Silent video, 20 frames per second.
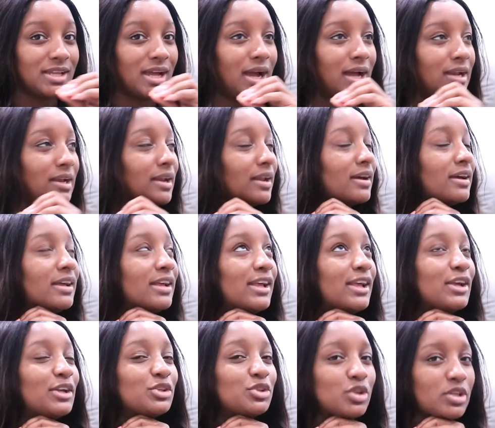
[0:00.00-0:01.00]
And
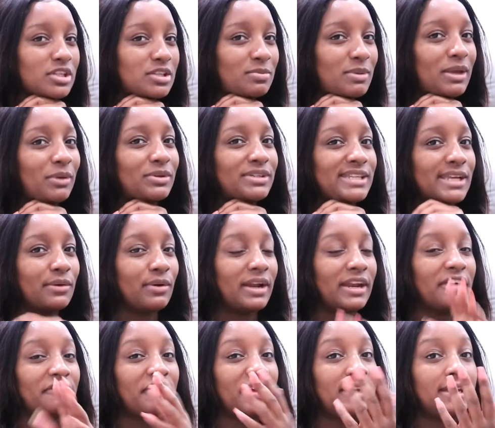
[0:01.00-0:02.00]
trust me, it was
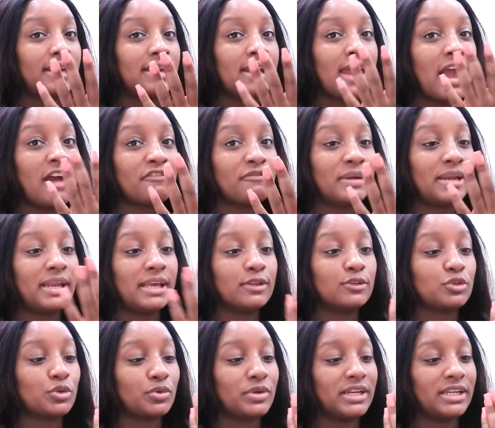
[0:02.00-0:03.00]
A1. If I didn't have my
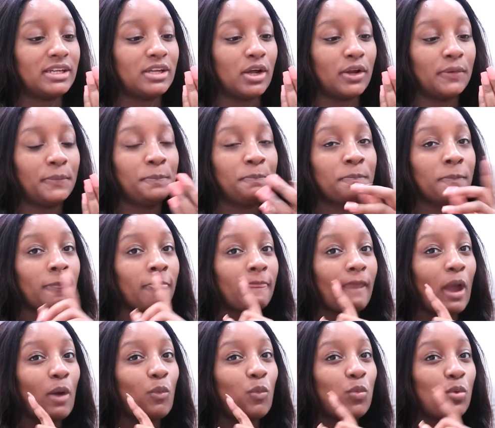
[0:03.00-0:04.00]
nails already done,
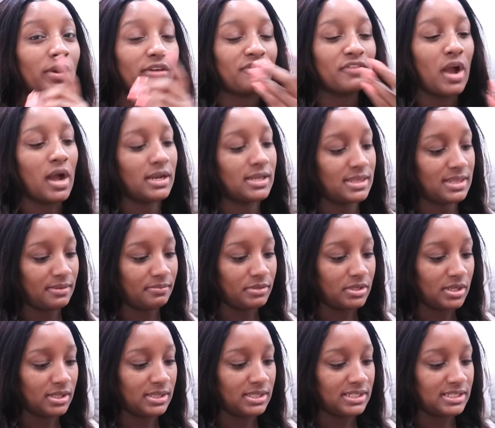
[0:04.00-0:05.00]
I would have gotten them
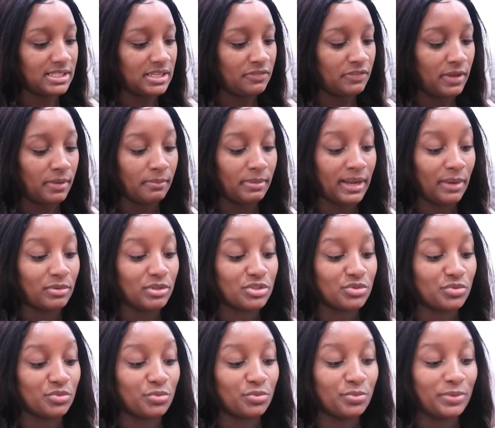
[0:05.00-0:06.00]
done this evening, but
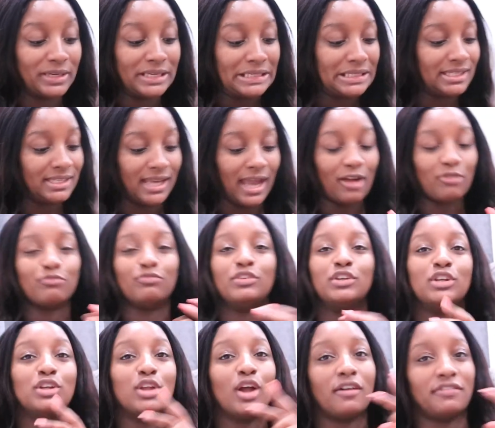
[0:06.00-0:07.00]
I
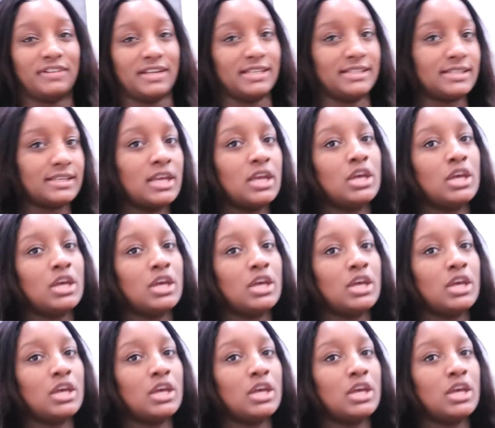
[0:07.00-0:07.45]
loved it.